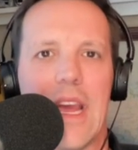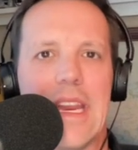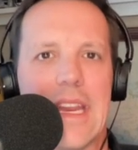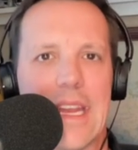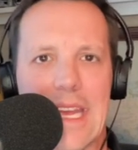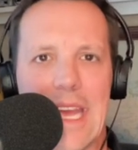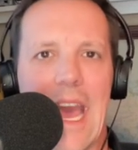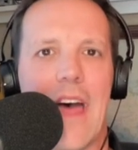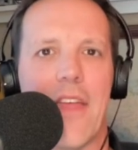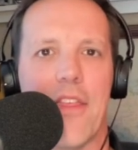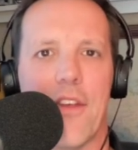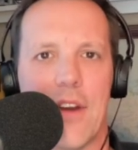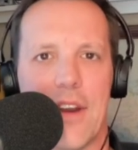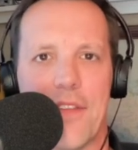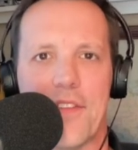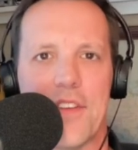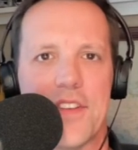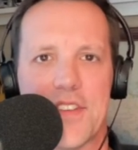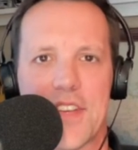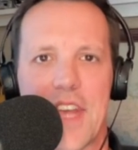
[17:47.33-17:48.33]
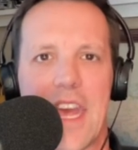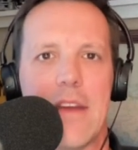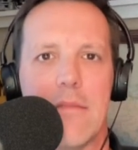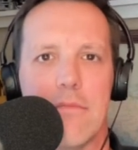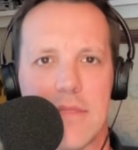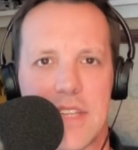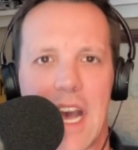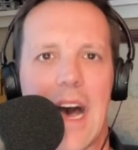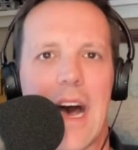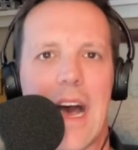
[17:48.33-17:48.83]
together at the
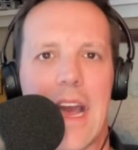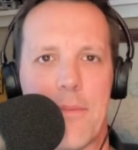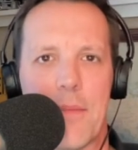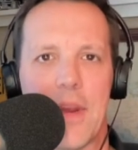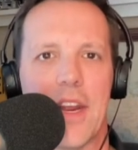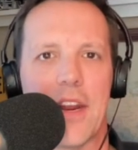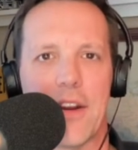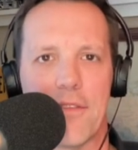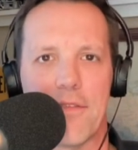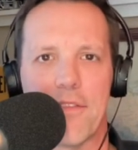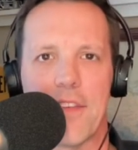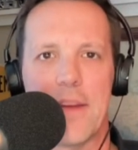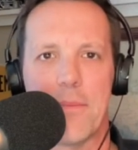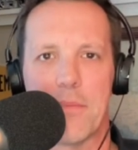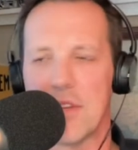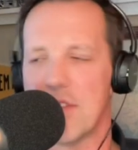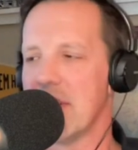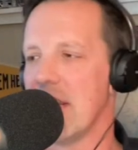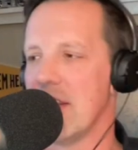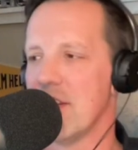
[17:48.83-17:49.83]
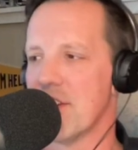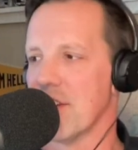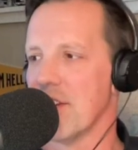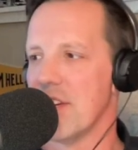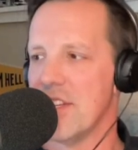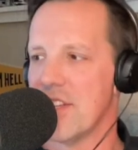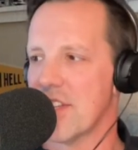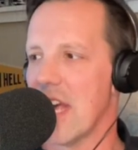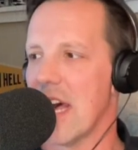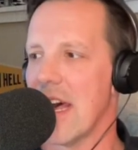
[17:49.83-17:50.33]
same time here if they potentially
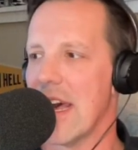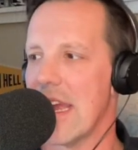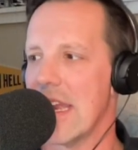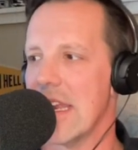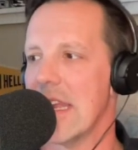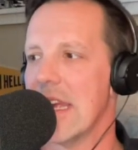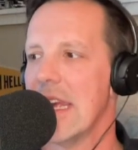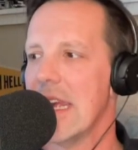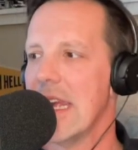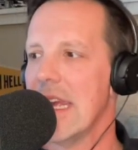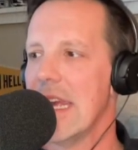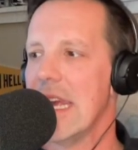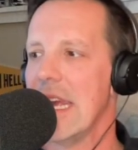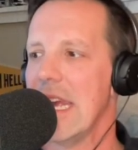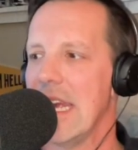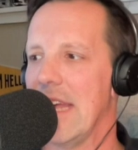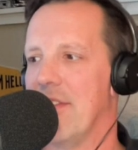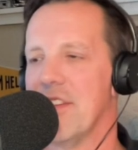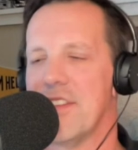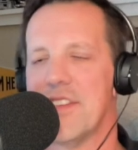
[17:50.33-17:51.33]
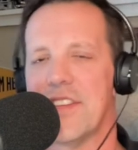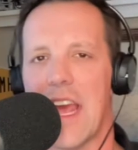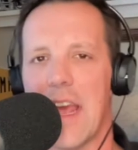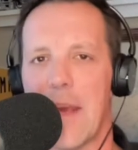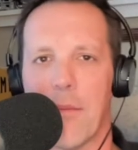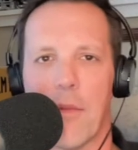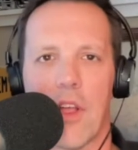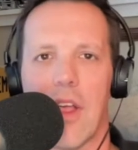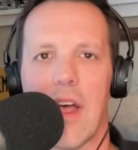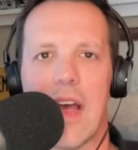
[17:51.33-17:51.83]
signed in the
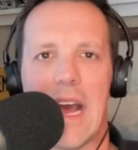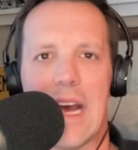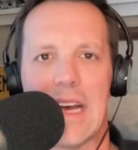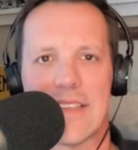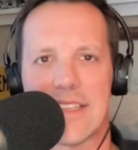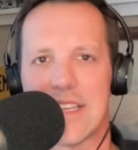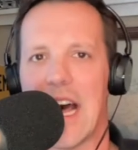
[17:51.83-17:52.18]
same class.